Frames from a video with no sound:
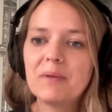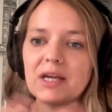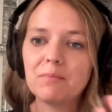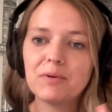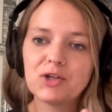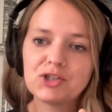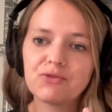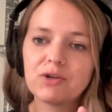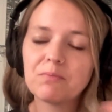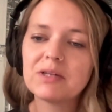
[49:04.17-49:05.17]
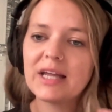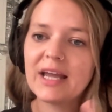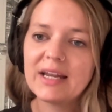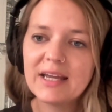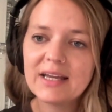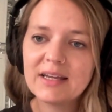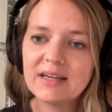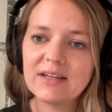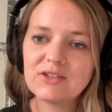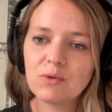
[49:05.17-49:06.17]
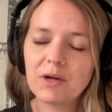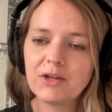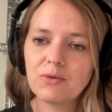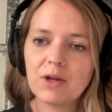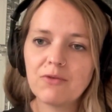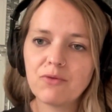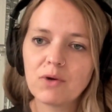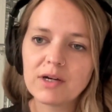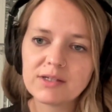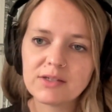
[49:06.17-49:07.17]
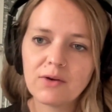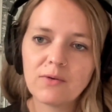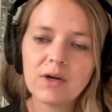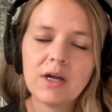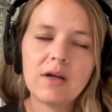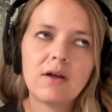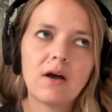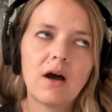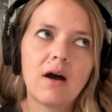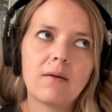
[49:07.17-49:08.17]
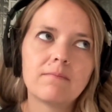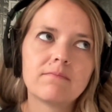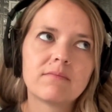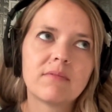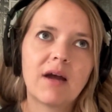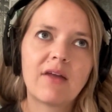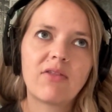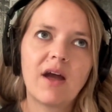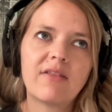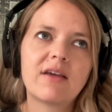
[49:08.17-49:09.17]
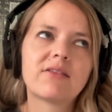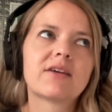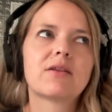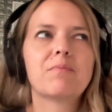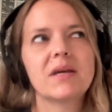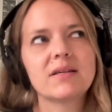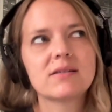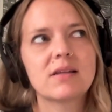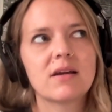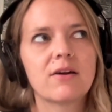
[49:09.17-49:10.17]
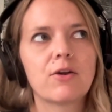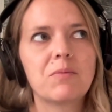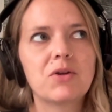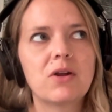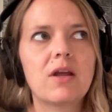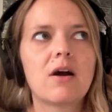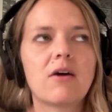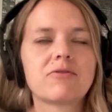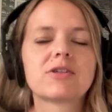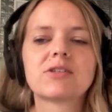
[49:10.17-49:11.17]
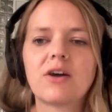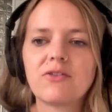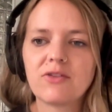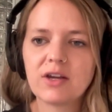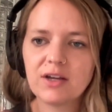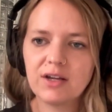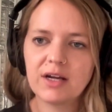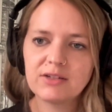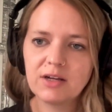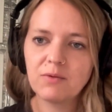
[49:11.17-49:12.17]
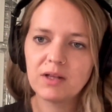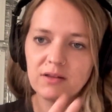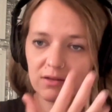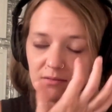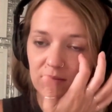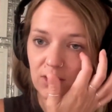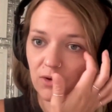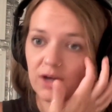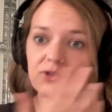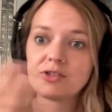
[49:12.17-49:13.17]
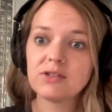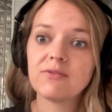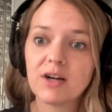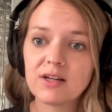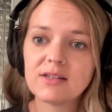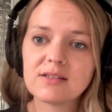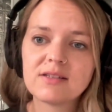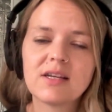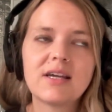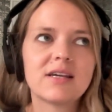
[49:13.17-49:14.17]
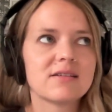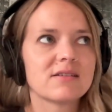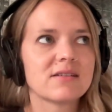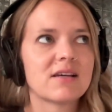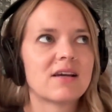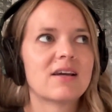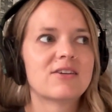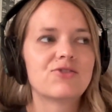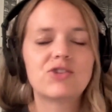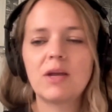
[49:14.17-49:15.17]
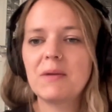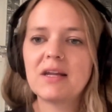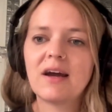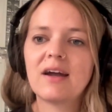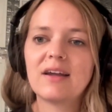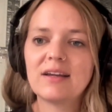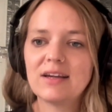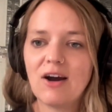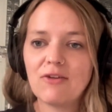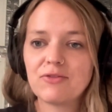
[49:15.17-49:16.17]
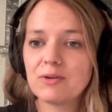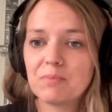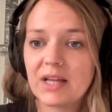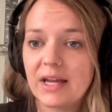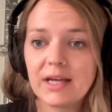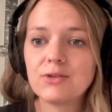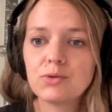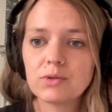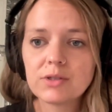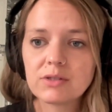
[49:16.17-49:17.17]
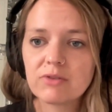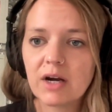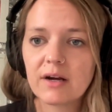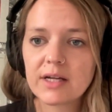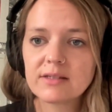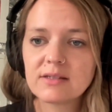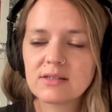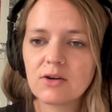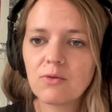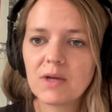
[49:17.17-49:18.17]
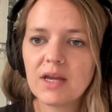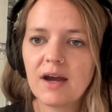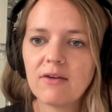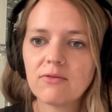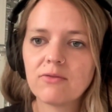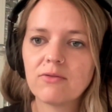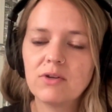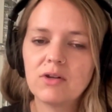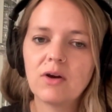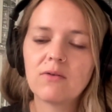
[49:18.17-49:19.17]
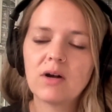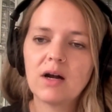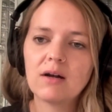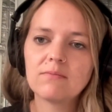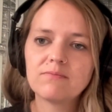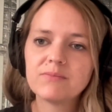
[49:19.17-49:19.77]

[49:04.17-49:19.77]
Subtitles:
big push for planning in 2024. So I think like the biggest thing our community offers, other than connecting with, you know, hundreds of artists, is Jamie and I offer planning tools for artists. So we have, you know, a